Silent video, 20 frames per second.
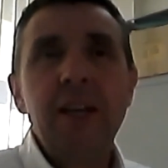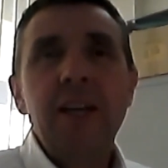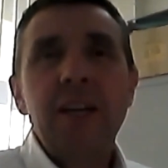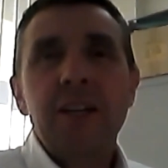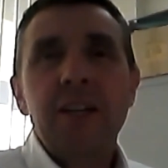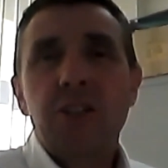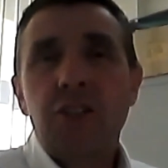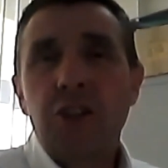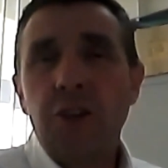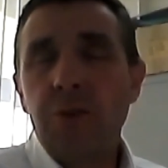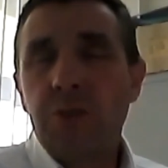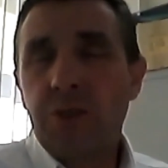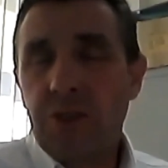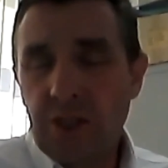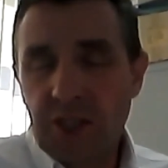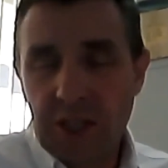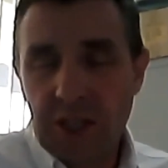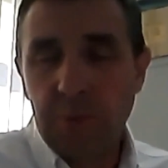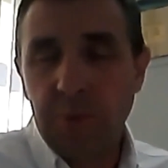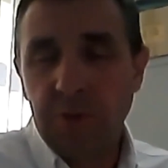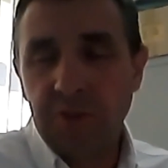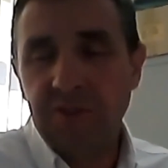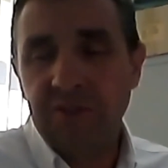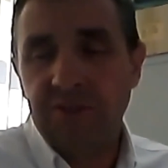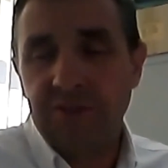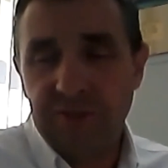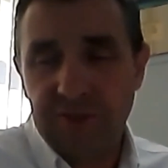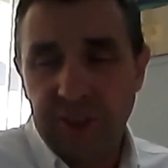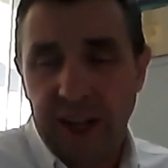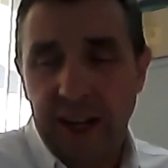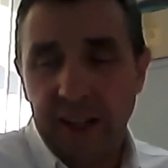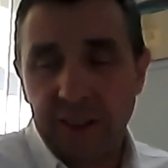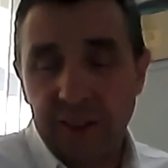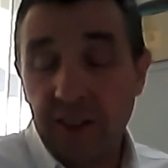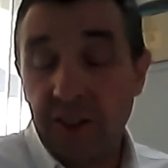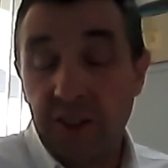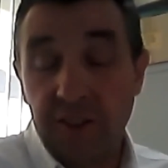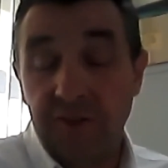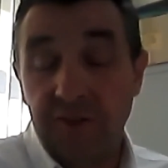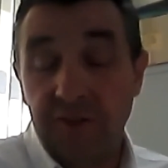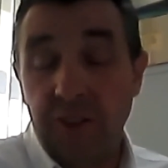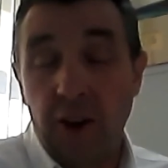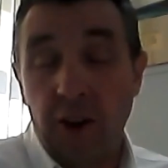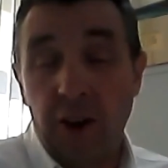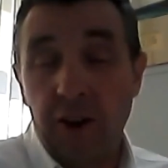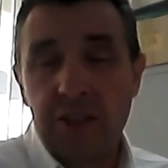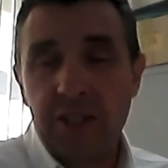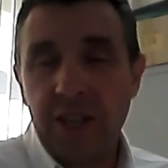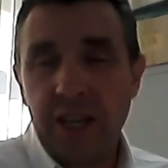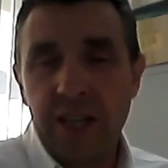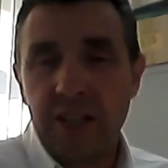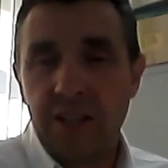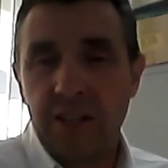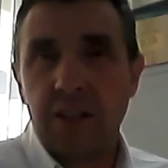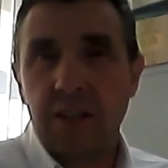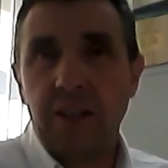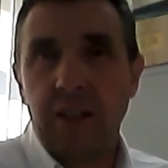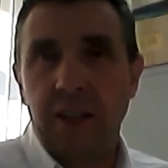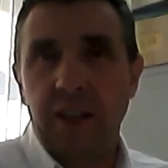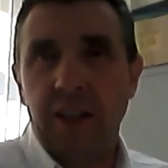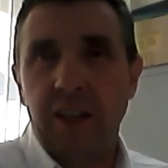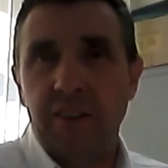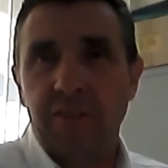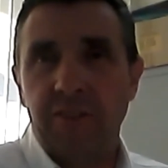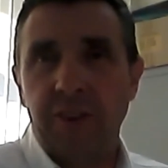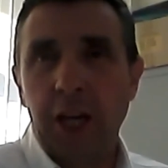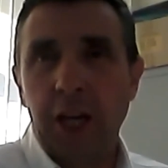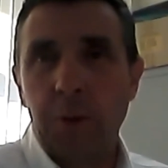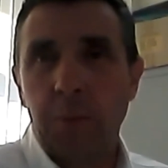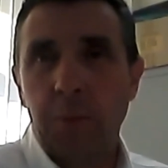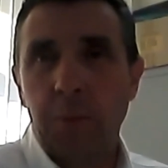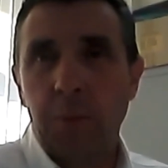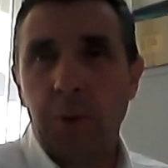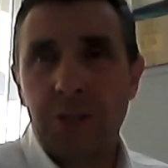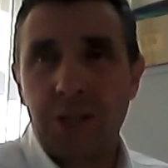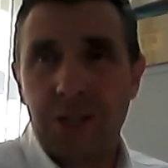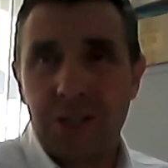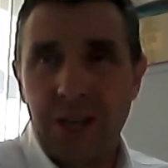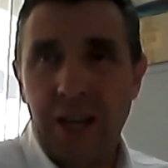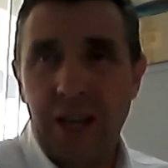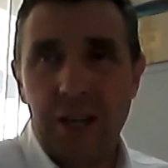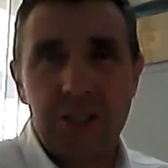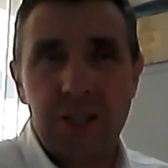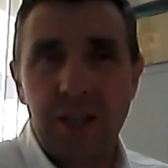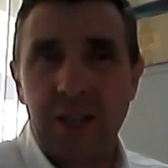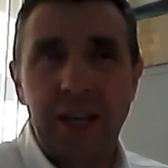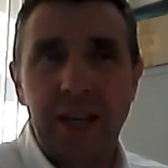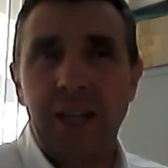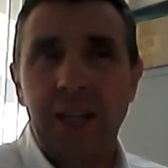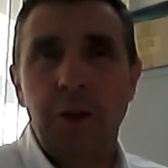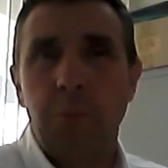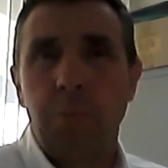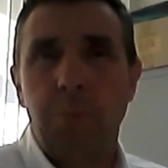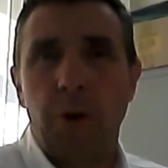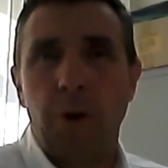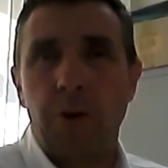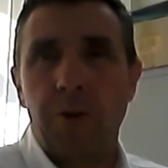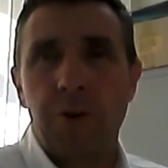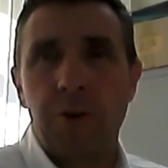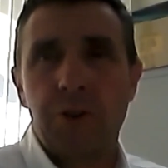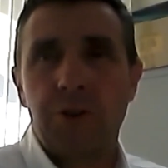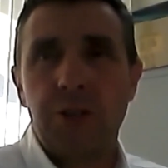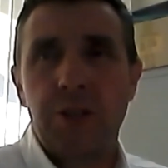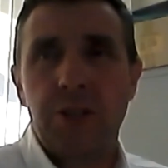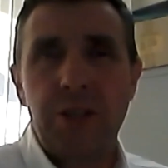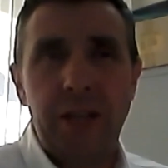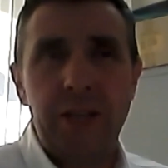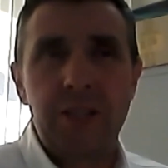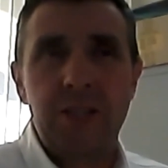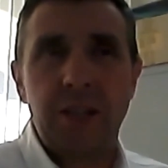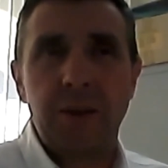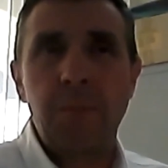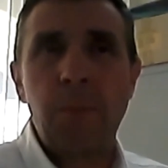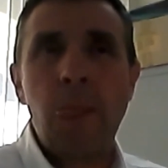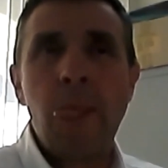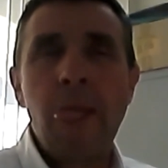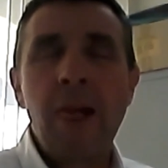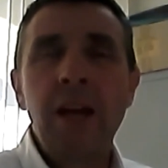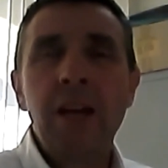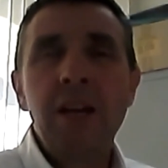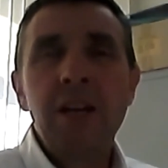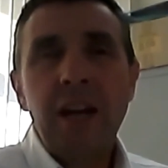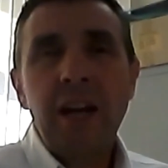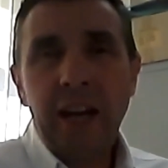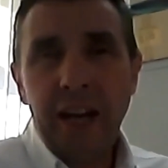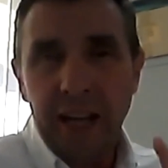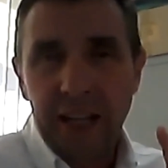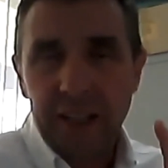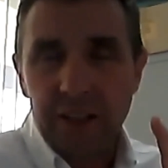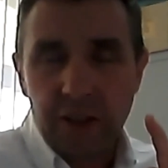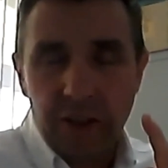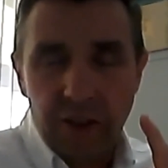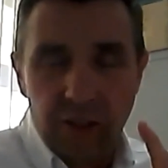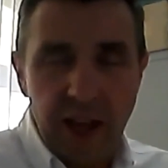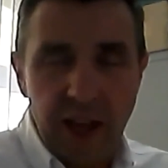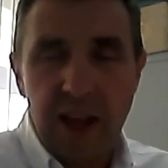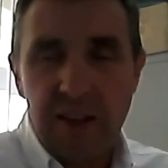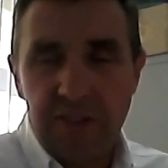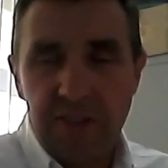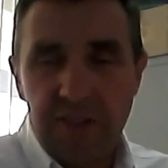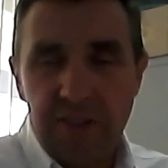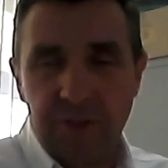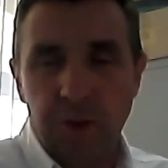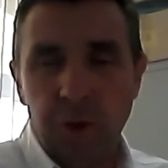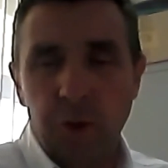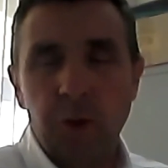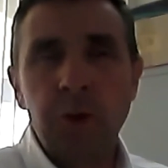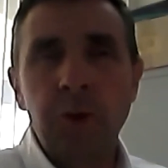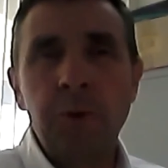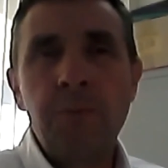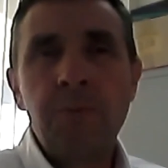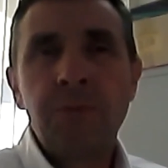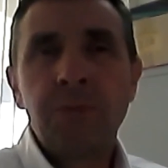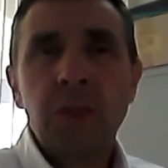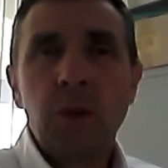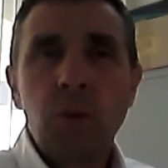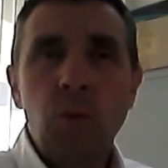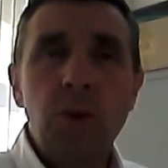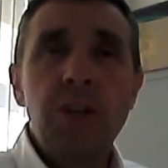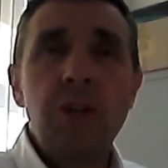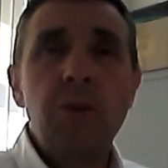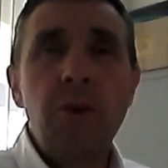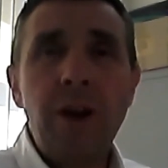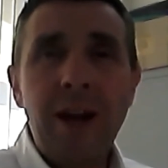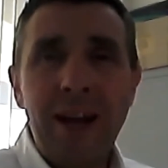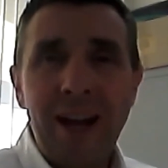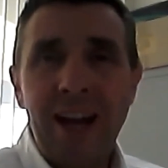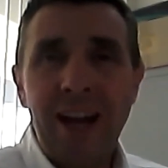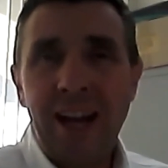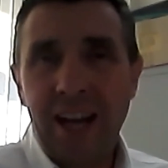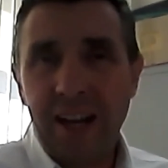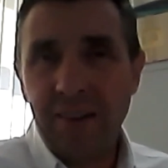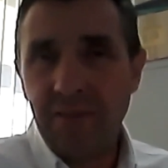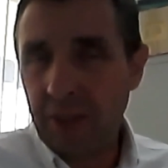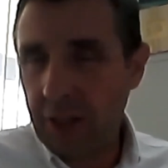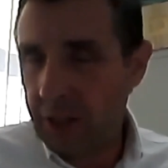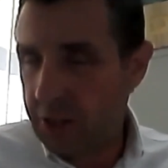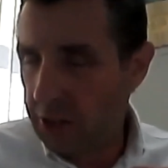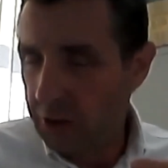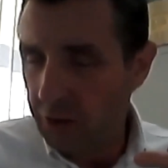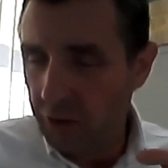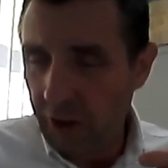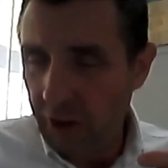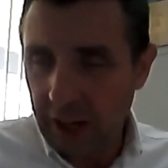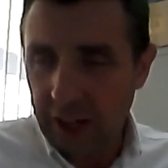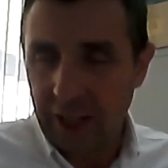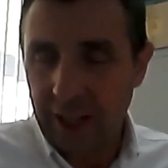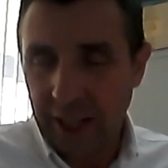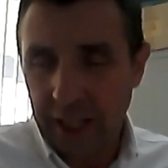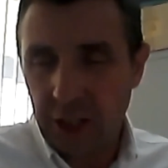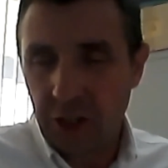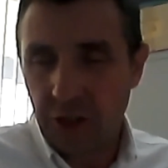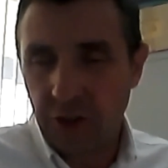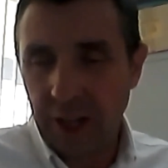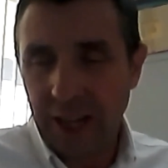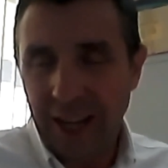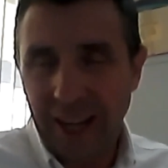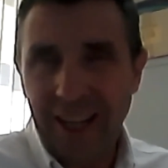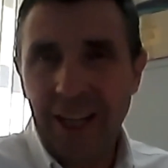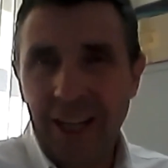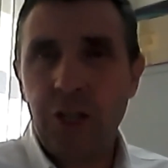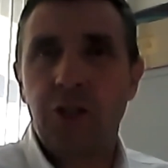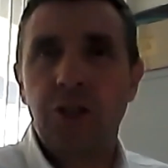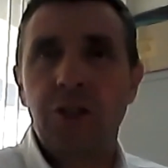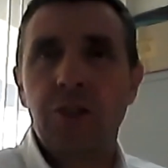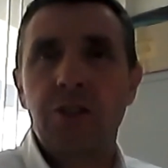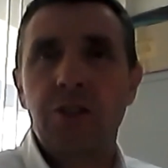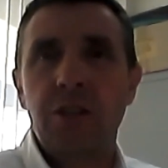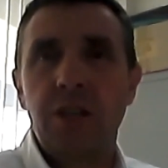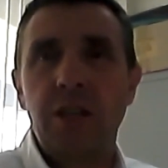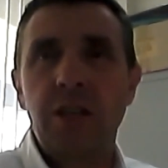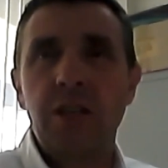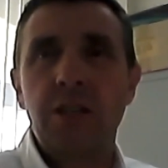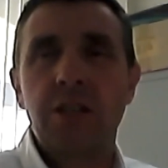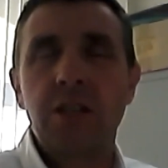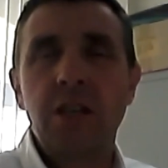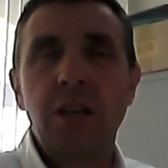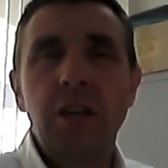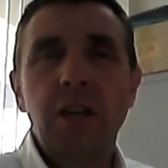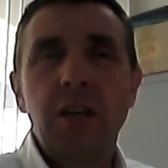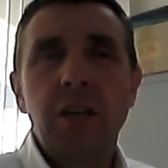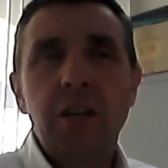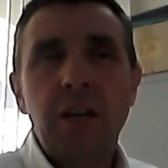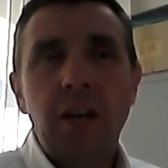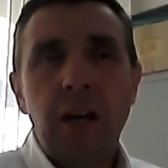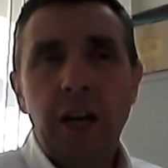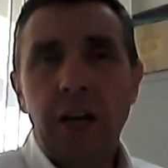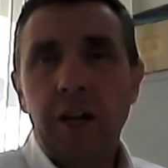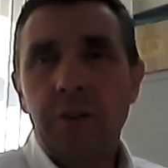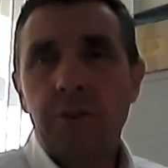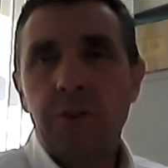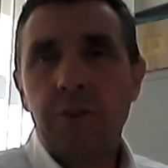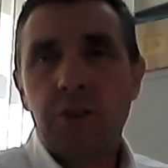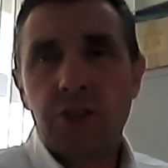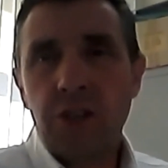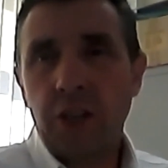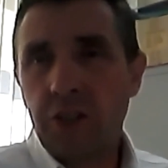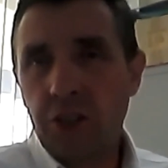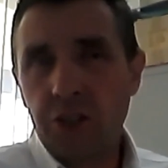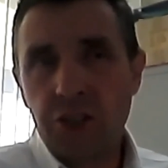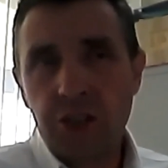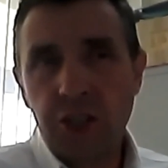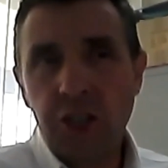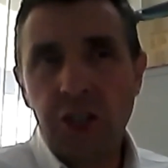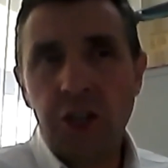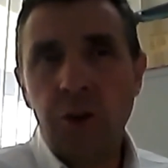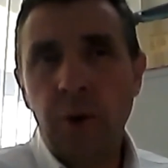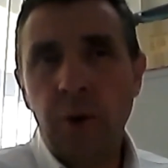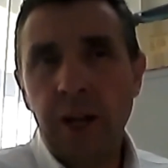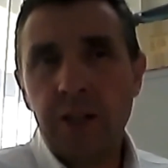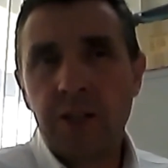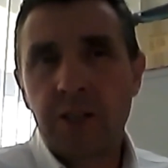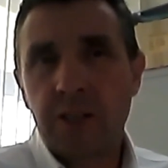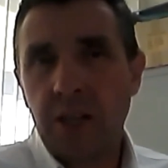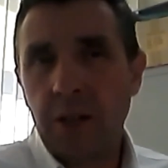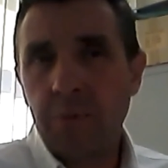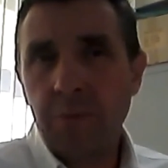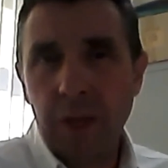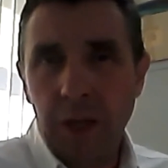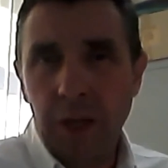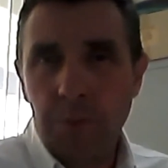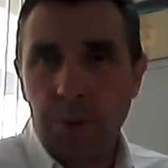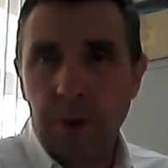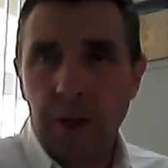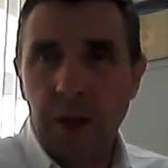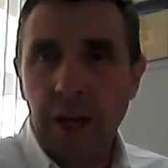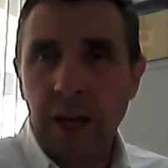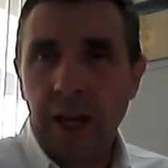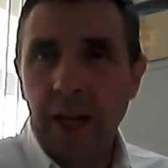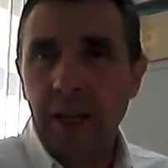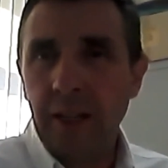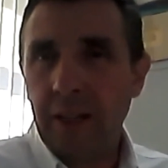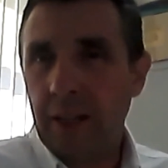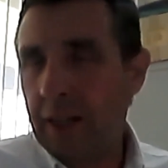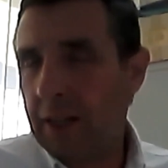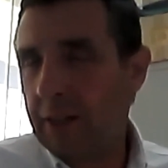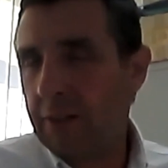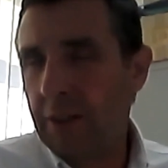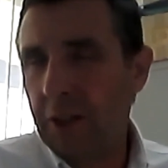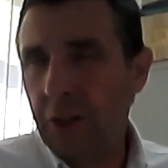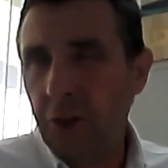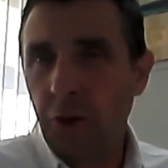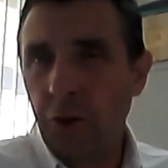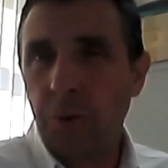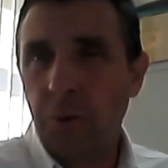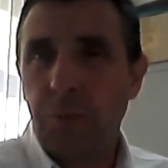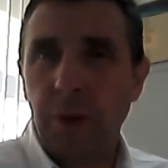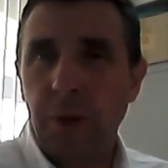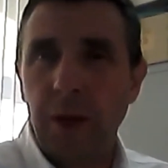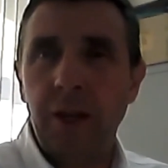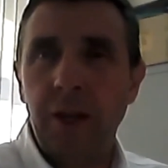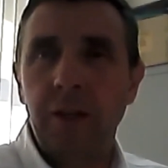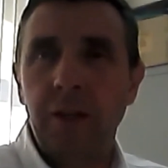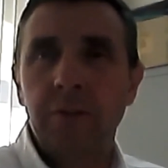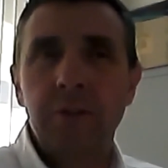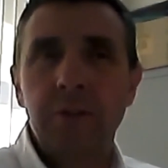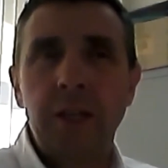due to the simple fact that the virus isn't available to test in any laboratory setting. And therefore, what you have is the regulatory agencies, such as the US EPA and the European